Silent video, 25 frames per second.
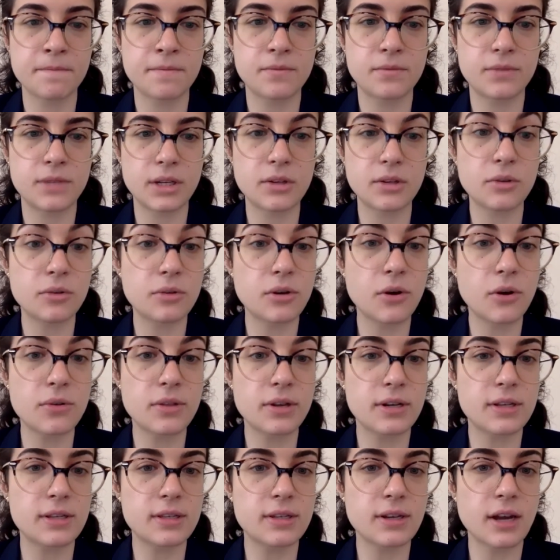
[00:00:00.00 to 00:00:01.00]
Did you know
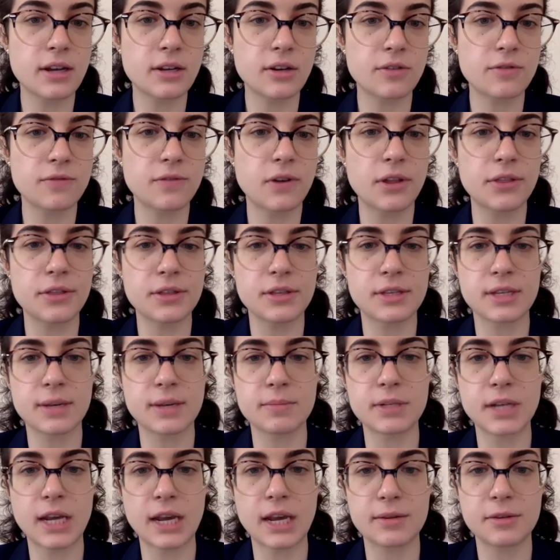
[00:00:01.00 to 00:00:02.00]
that it's not your fault that
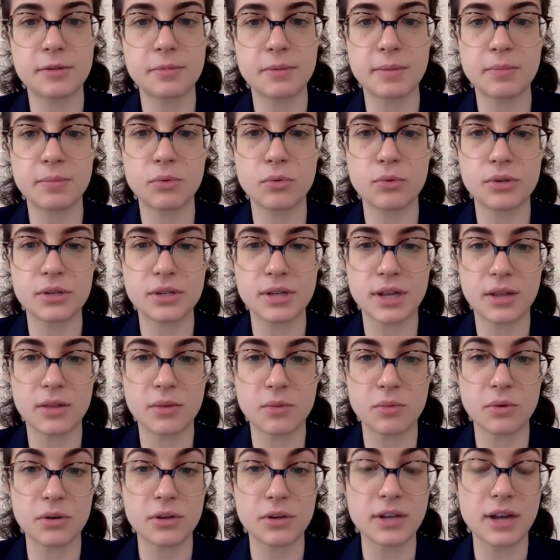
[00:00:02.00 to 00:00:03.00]
sometimes people will say
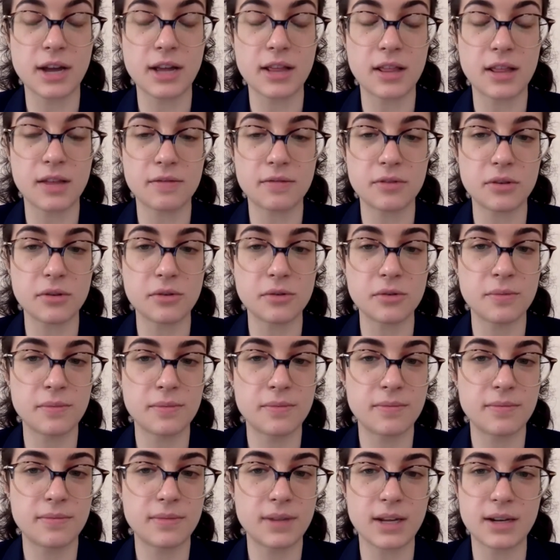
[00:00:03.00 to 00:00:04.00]
the words, I love you,
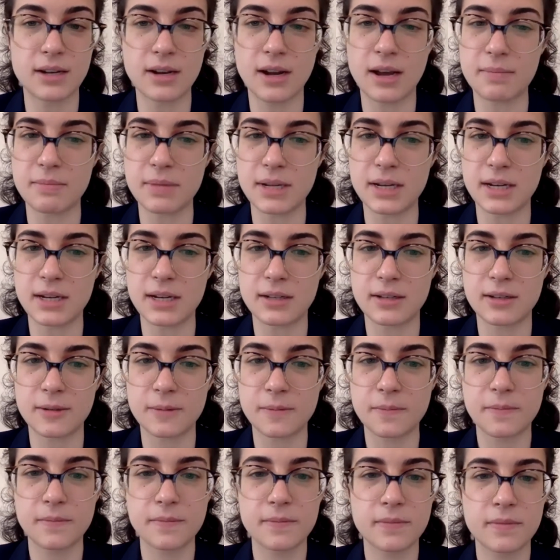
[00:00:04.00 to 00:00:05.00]
and not mean it?
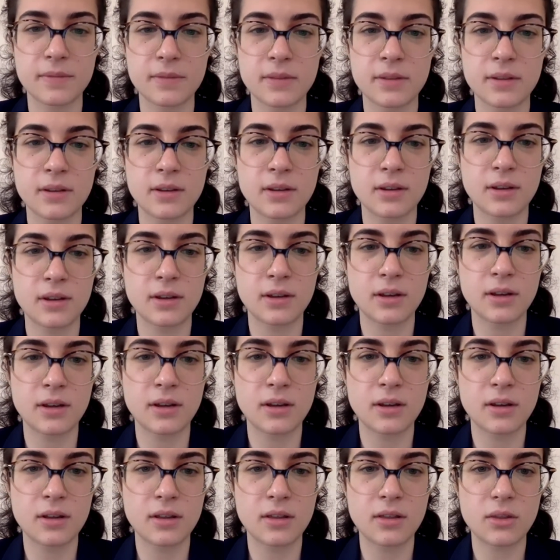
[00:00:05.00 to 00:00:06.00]

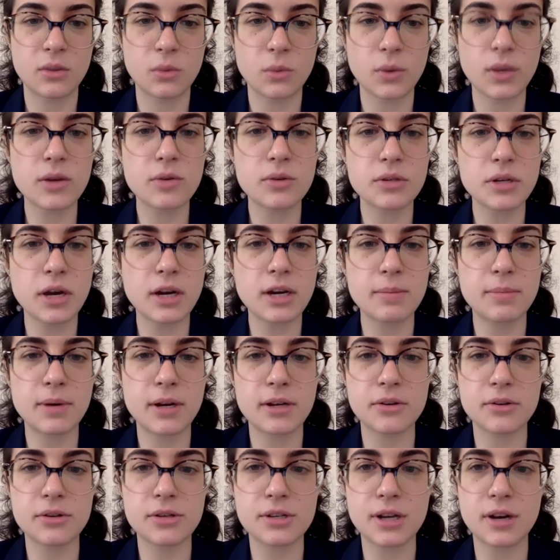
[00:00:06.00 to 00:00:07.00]
The way you talk
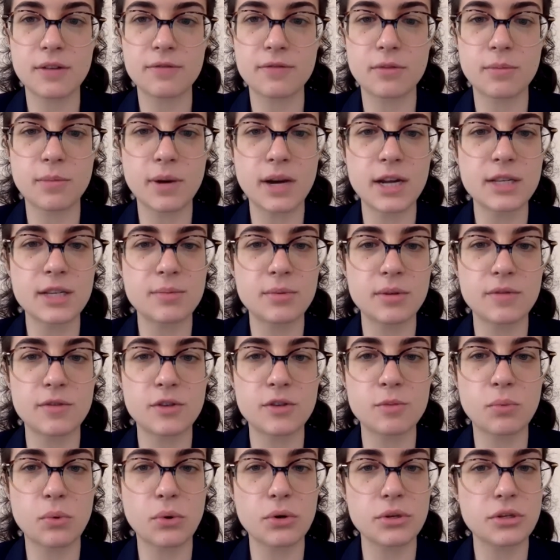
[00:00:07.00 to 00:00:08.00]
about yourself reminds me of
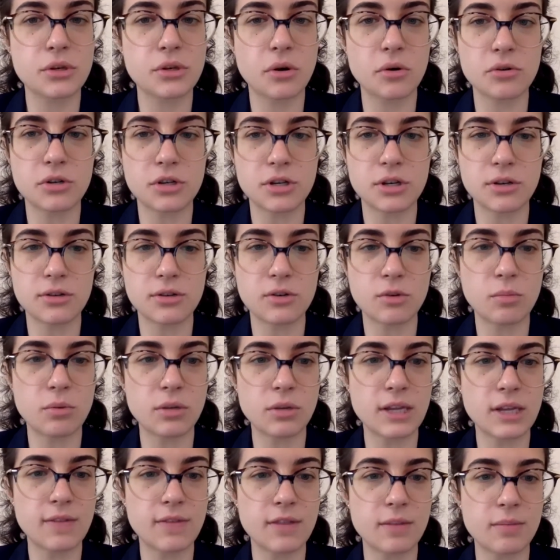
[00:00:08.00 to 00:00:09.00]
sports coaches who
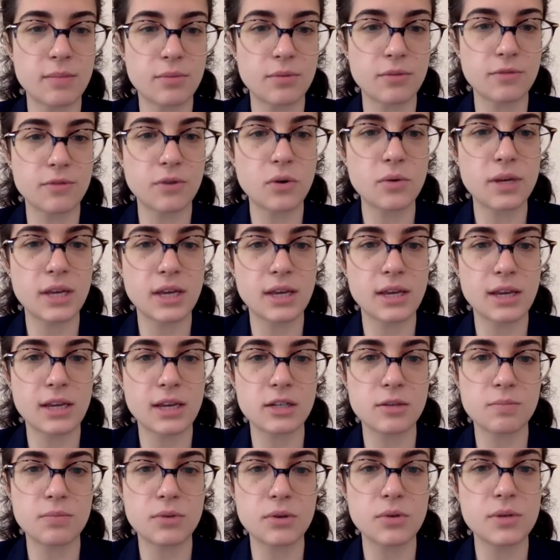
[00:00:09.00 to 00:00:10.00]
believe that provoking
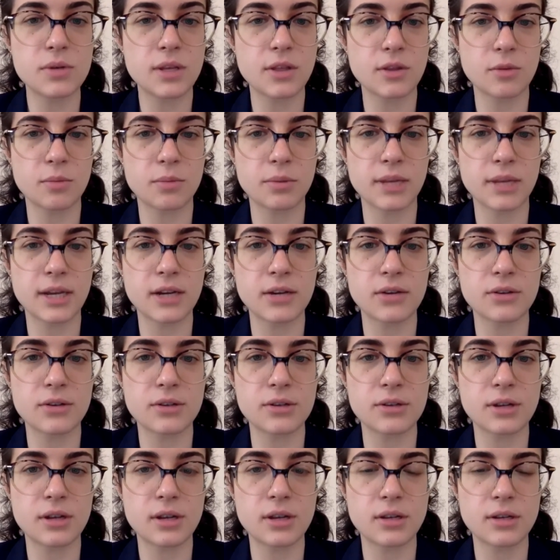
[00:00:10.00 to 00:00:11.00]
and abusing their
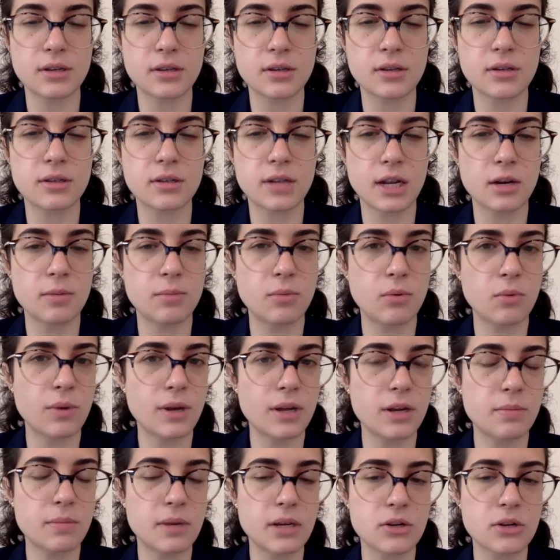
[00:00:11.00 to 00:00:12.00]
players is a sustainable
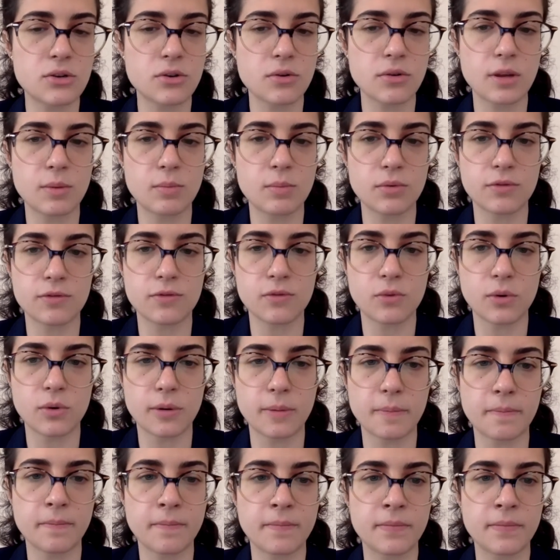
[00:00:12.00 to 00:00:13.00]
way to make sure they perform.